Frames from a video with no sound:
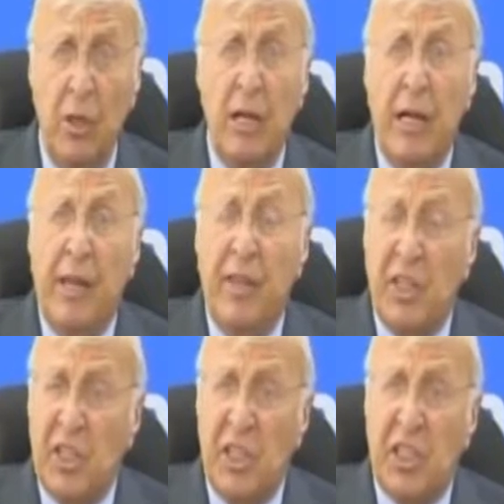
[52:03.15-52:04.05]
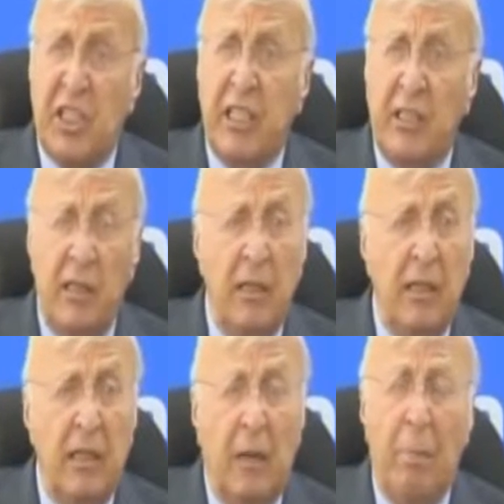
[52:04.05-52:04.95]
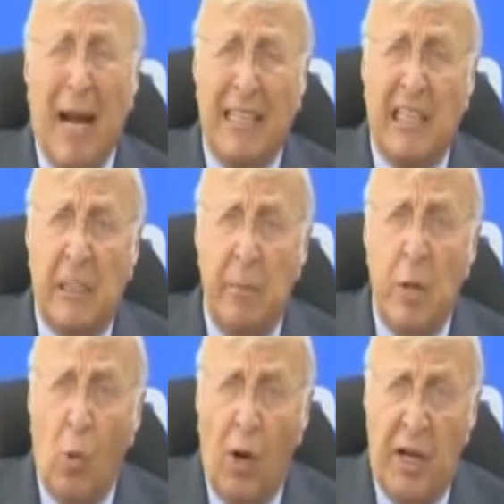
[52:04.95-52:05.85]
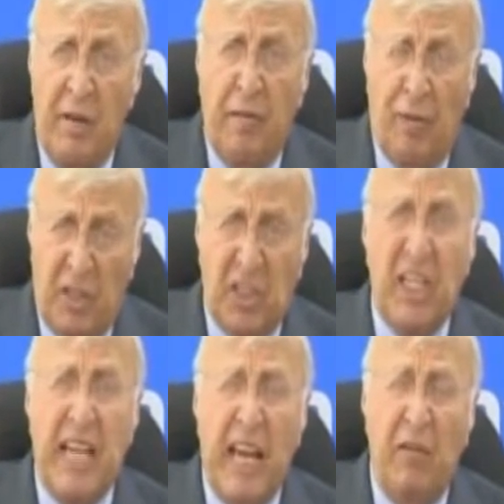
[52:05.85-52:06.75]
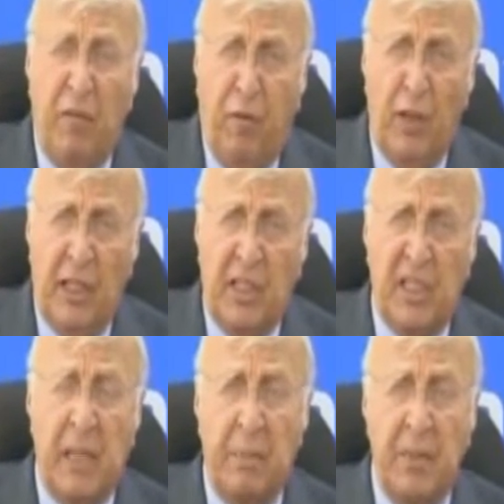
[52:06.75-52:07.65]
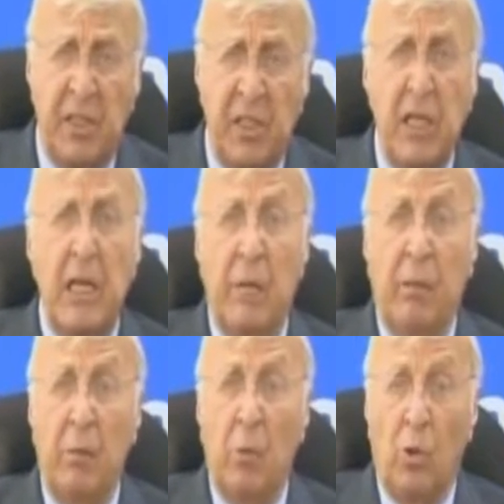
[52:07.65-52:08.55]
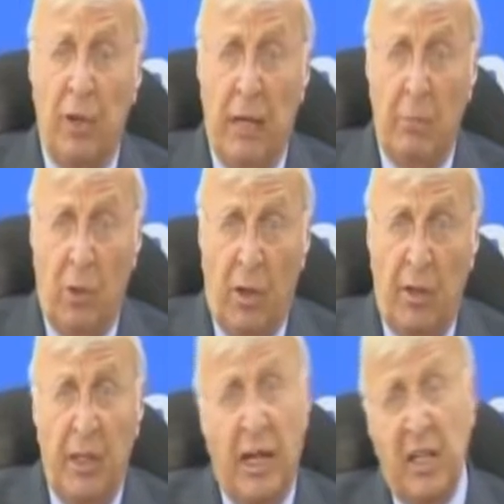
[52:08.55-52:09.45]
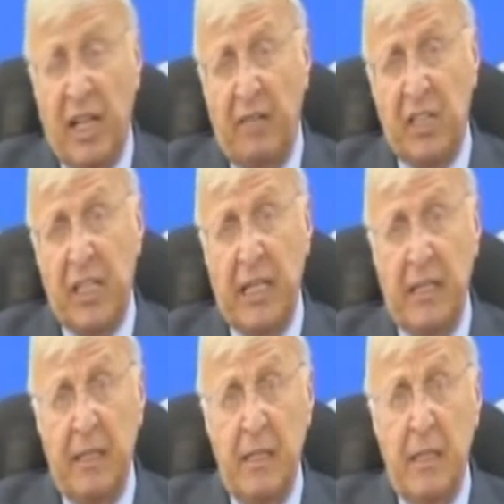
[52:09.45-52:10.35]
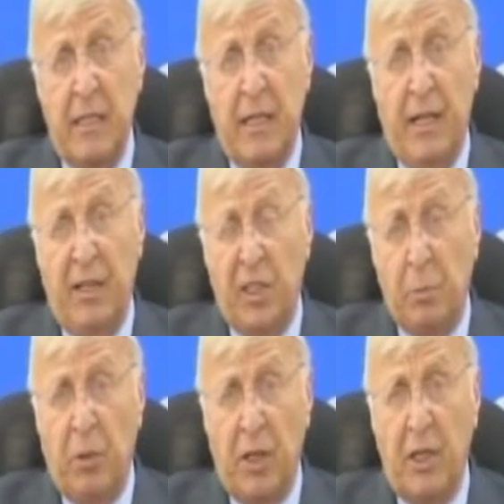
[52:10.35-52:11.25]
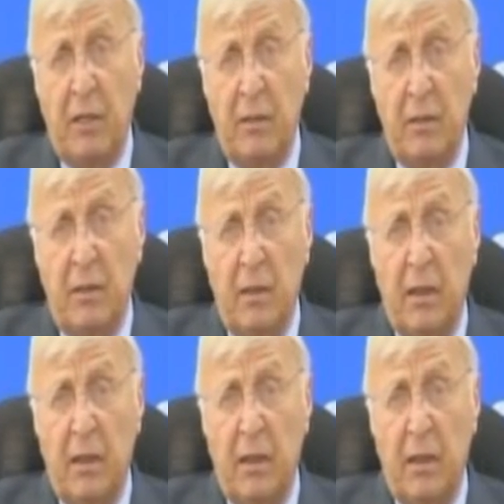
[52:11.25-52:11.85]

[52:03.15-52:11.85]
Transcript: do. This is still a battle to be won for us to gain full acceptance, but more and more, as I've said, this book